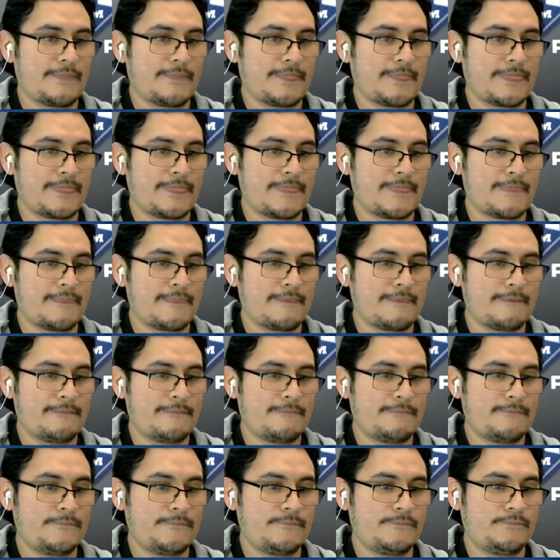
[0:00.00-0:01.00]
Can't believe
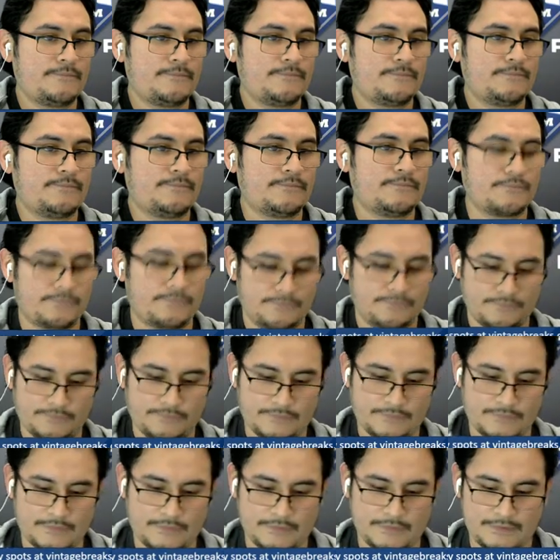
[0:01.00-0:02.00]
that every single card is
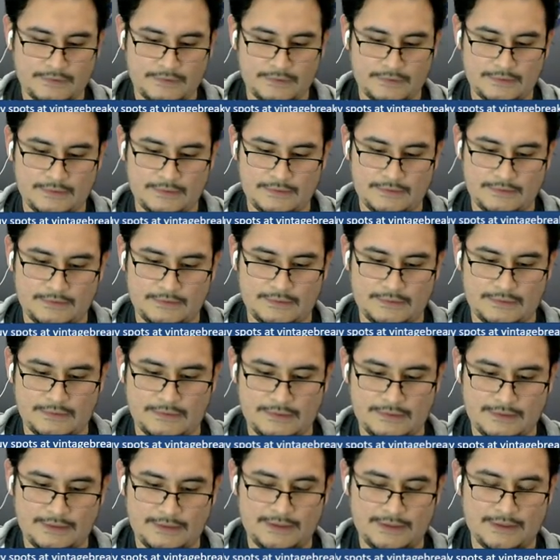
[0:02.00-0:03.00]
numbered to 500.
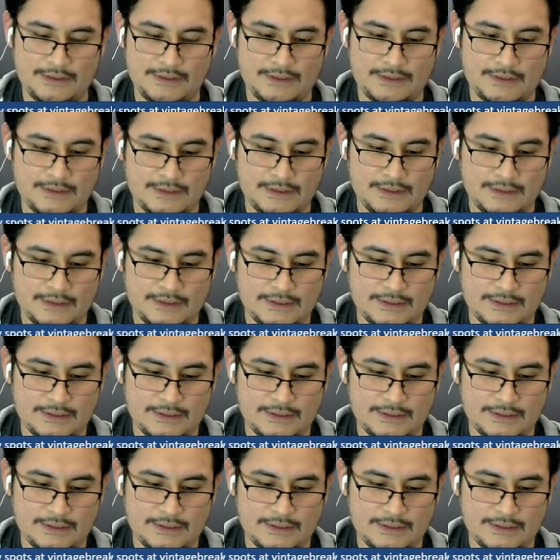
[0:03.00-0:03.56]
Like the epic.